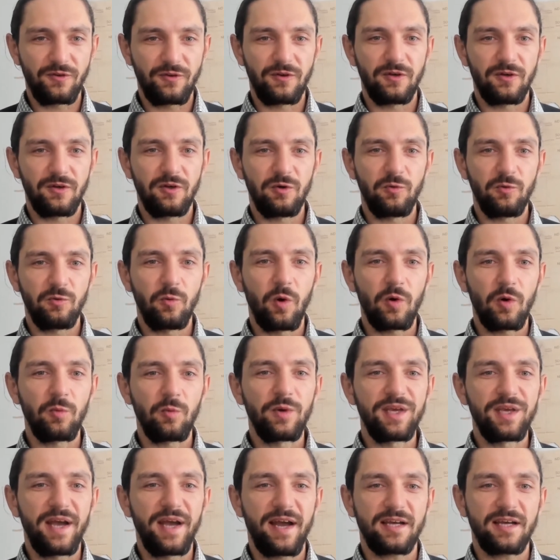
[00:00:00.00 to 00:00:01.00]
what
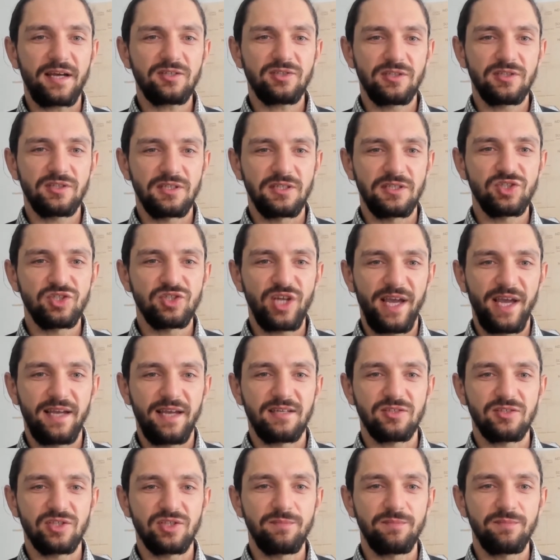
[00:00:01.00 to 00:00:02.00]
we actually
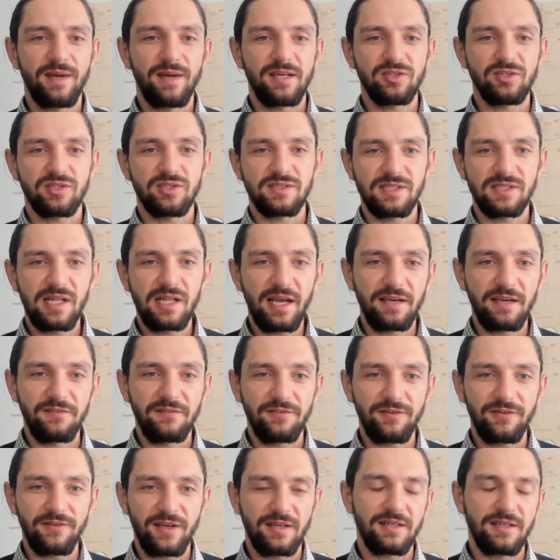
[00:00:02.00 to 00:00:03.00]
change in patients' life
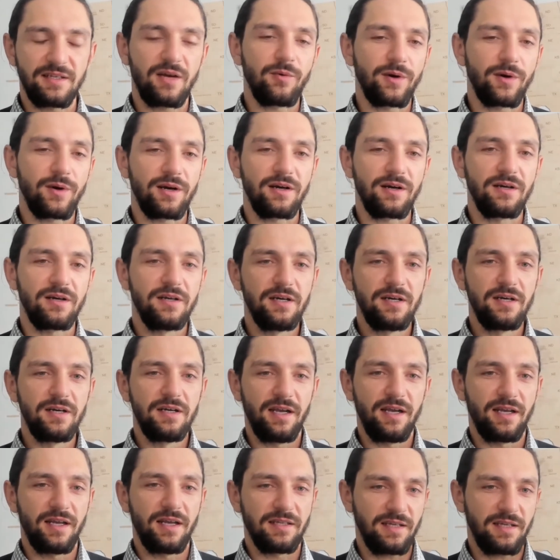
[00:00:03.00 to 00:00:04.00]
and
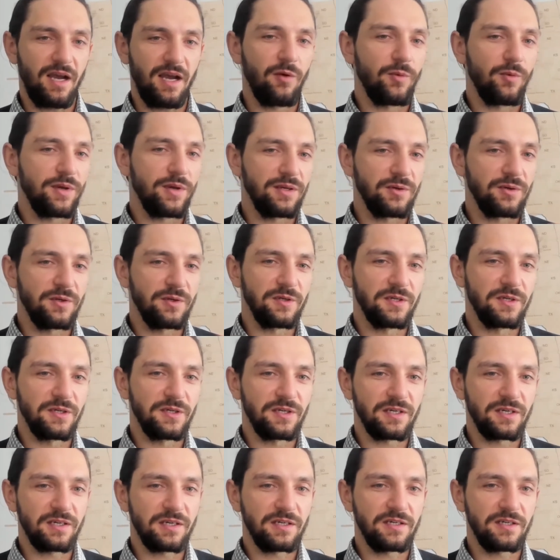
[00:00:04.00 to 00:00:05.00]
how
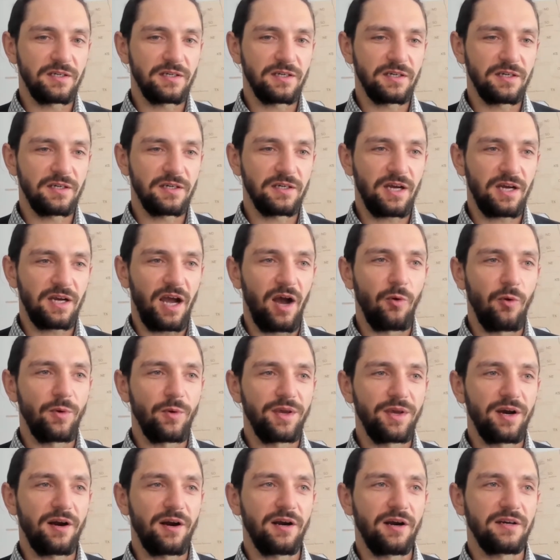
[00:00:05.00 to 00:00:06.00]
we
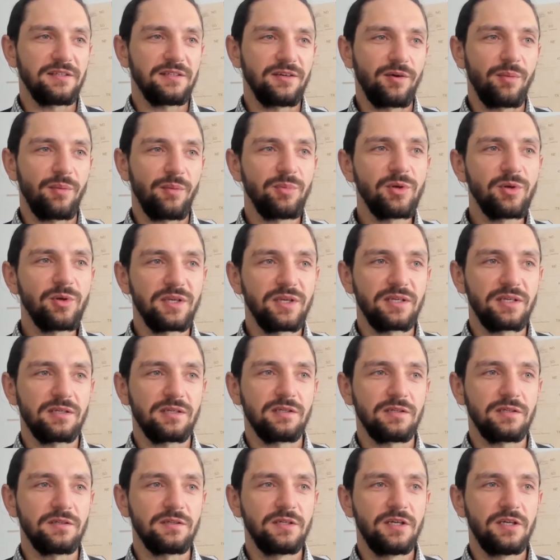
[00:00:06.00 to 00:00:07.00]
are
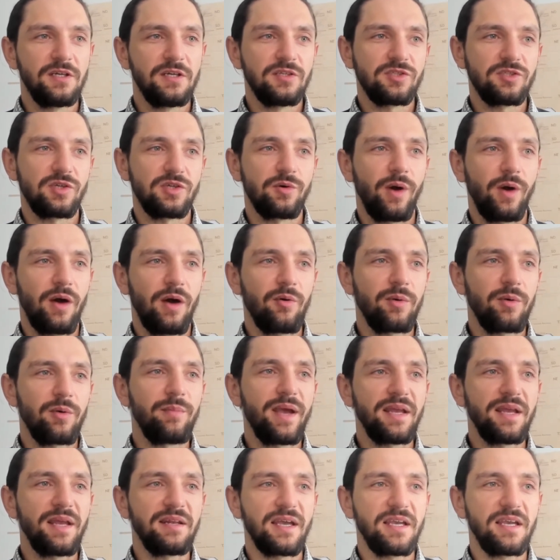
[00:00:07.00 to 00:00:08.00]
therapeutical. So our
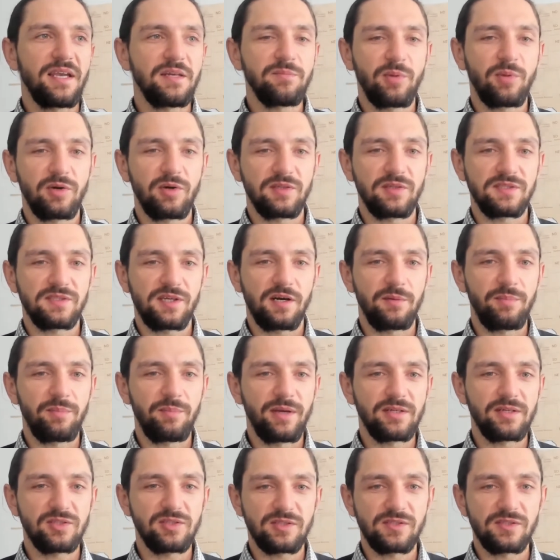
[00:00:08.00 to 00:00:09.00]
main endpoints are
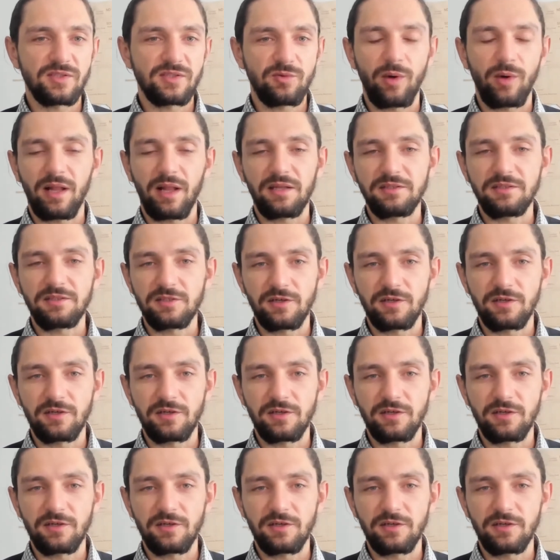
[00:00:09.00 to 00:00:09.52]
patients' quality of